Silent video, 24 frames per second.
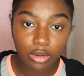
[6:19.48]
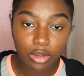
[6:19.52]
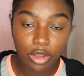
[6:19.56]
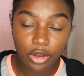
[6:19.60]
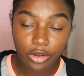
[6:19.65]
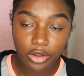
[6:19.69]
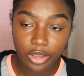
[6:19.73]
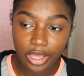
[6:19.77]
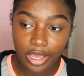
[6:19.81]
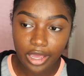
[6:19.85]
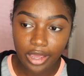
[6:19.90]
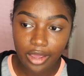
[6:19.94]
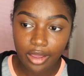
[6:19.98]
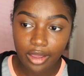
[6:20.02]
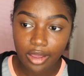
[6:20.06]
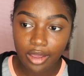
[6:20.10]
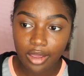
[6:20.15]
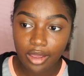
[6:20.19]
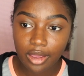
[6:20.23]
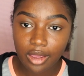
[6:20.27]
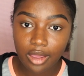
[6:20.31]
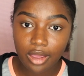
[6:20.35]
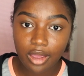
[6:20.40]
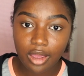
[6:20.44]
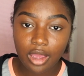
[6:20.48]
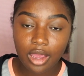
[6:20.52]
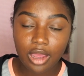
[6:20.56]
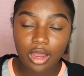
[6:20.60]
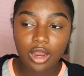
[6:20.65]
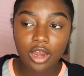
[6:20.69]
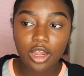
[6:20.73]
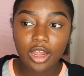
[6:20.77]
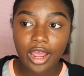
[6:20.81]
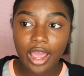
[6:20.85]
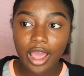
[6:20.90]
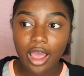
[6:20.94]
Okay?
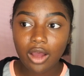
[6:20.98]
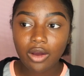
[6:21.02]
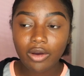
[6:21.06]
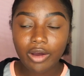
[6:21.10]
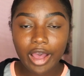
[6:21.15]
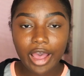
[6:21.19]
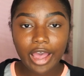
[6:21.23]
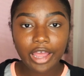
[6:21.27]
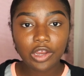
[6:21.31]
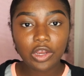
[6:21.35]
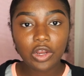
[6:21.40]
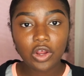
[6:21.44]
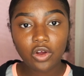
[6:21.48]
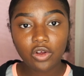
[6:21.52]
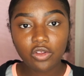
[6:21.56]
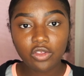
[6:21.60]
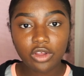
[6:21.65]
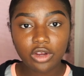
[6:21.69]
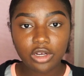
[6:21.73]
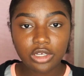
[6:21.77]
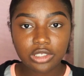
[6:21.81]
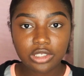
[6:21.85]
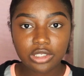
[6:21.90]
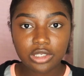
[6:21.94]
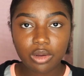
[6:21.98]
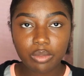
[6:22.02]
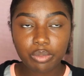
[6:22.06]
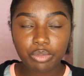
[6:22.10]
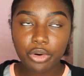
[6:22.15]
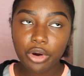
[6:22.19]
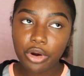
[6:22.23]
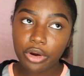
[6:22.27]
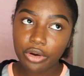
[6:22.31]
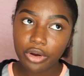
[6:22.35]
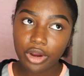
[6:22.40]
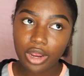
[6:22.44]
Now, I know there's some
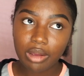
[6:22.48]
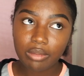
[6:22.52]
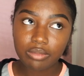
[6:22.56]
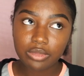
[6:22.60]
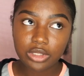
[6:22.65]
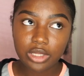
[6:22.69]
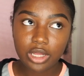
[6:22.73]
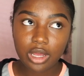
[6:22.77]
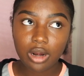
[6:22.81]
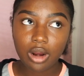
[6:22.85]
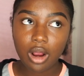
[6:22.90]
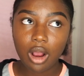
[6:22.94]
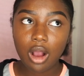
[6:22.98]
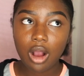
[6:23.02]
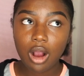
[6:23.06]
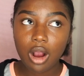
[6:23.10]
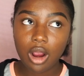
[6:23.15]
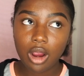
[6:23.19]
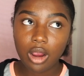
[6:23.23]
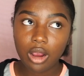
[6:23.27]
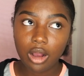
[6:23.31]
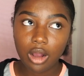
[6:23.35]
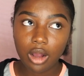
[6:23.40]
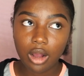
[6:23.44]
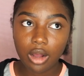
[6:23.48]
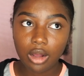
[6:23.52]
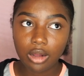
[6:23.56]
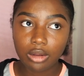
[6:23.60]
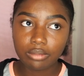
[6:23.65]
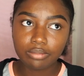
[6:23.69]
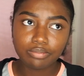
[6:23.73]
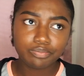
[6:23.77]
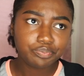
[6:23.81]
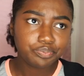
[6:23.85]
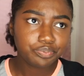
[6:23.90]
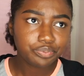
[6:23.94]
programs that are
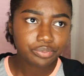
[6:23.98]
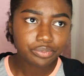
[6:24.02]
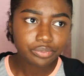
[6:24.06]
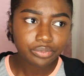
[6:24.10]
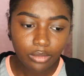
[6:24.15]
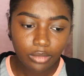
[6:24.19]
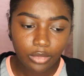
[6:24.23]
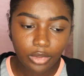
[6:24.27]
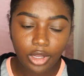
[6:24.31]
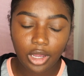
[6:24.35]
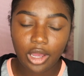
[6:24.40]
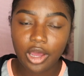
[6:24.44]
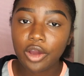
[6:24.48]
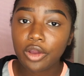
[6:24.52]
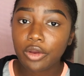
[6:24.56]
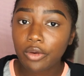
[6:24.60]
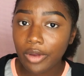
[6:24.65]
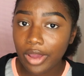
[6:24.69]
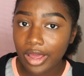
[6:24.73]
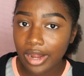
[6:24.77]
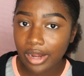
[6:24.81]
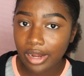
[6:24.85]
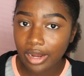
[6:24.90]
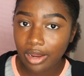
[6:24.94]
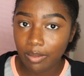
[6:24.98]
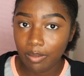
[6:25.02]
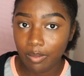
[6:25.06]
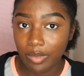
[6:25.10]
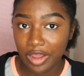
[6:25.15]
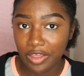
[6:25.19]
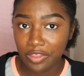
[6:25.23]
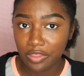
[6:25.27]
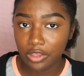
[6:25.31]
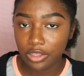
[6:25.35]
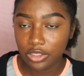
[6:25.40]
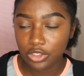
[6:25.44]
um accredited
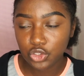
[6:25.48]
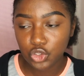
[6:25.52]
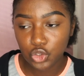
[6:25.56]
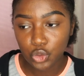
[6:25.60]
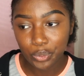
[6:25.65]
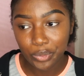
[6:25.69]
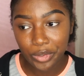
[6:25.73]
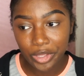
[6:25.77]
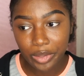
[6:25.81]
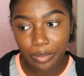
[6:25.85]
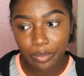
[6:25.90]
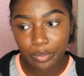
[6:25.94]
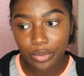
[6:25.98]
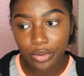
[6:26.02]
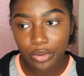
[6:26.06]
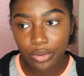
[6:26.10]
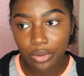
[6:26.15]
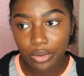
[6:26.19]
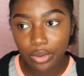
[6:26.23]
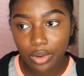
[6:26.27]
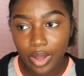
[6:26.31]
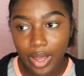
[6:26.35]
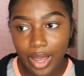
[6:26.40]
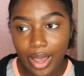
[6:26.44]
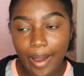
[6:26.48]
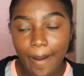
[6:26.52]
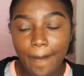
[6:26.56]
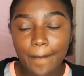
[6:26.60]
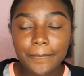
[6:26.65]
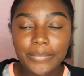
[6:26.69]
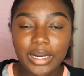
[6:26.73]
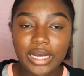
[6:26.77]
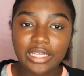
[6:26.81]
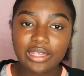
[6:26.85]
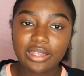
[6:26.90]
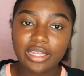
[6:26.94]
by these two people,
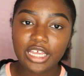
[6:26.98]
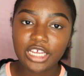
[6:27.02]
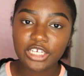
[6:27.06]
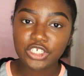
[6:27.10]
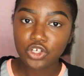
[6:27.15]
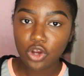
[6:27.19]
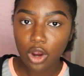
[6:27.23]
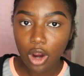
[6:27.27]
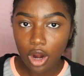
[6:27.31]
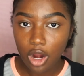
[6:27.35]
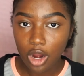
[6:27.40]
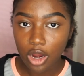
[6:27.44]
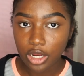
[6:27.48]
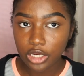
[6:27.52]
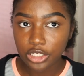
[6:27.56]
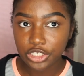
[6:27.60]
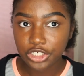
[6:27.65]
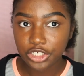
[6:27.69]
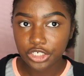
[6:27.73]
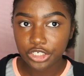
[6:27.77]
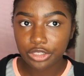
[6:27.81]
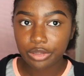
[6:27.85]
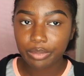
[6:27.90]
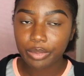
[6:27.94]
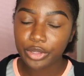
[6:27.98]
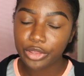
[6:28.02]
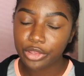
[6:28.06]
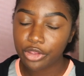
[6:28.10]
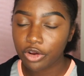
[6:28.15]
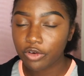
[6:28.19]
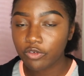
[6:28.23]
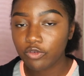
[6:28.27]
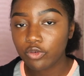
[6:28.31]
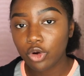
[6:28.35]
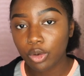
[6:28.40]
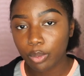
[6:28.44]
but they charge, but
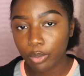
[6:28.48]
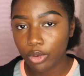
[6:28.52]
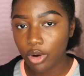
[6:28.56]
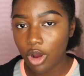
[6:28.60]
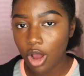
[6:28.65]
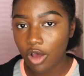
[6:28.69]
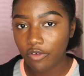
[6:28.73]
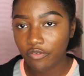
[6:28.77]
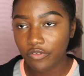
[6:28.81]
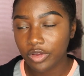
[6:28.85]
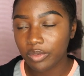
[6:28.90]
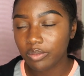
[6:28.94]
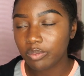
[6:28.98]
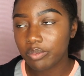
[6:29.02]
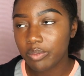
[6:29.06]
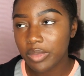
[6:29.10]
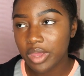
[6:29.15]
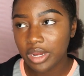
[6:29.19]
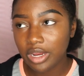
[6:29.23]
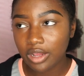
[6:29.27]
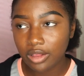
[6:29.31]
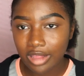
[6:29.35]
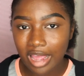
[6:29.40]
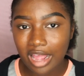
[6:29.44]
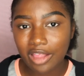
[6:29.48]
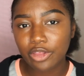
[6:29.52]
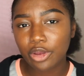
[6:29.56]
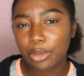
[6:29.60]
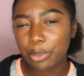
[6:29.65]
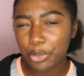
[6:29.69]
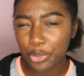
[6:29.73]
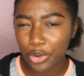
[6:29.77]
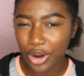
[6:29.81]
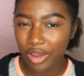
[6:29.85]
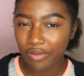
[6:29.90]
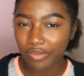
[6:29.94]
they're for profit, meaning that they're
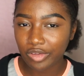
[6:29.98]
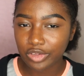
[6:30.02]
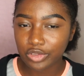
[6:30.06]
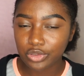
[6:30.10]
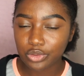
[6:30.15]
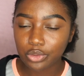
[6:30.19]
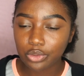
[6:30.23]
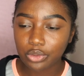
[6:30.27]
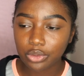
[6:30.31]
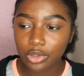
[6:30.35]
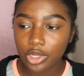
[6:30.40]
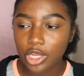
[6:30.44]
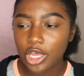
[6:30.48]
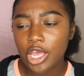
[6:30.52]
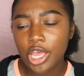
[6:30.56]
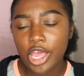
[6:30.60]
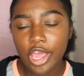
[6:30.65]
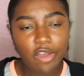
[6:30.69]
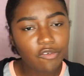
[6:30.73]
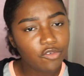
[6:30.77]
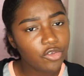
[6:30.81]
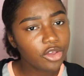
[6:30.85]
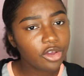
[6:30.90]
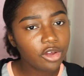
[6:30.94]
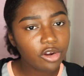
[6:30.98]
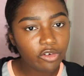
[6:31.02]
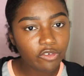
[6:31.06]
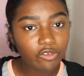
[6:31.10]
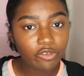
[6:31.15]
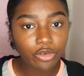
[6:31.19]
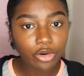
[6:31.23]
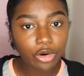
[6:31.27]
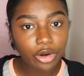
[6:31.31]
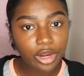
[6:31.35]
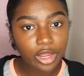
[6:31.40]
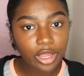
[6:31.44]
private school. If you could
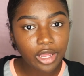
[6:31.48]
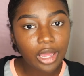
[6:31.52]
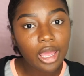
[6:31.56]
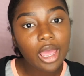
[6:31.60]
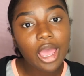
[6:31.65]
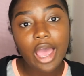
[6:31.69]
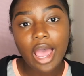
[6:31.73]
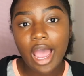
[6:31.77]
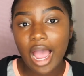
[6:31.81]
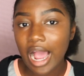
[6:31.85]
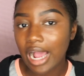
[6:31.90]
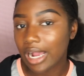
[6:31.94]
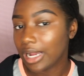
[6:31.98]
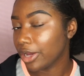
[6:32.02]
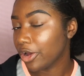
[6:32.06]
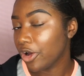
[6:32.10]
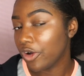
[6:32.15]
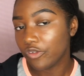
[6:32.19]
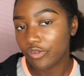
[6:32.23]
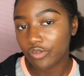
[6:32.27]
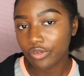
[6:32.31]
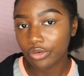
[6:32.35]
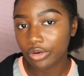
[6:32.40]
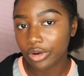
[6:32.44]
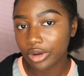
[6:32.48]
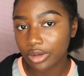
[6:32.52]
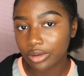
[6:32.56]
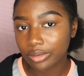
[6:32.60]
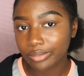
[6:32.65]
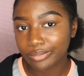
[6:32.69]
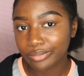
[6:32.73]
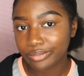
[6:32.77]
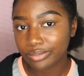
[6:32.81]
afford it, uh, go for it.